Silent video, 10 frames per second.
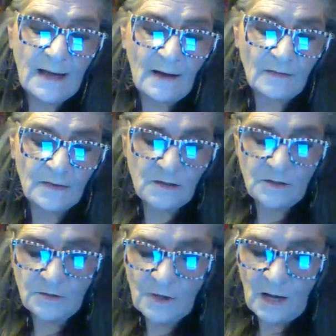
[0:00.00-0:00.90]
out that
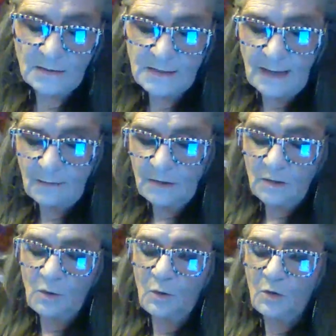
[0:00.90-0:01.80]
you're not down
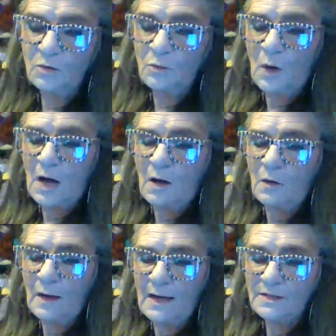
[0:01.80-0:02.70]
in
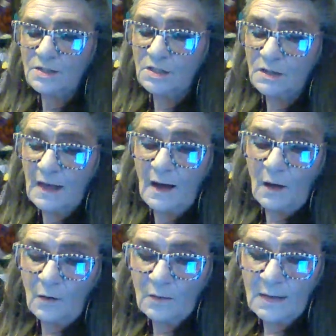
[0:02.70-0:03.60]
Cornwall, as she thought,